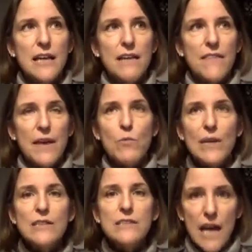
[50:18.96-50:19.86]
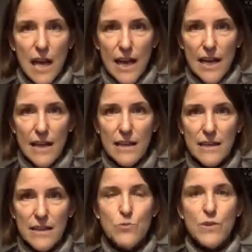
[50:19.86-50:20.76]
They will die.
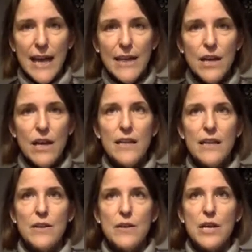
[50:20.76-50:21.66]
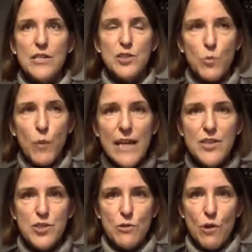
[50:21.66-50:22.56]
You cannot
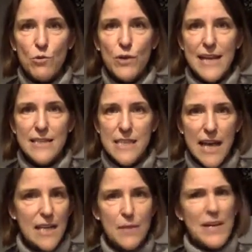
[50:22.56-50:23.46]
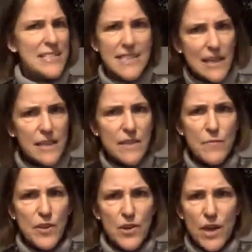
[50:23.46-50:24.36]
assuage your own anxiety by telling
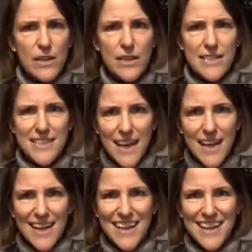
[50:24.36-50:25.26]
them they're not going to die.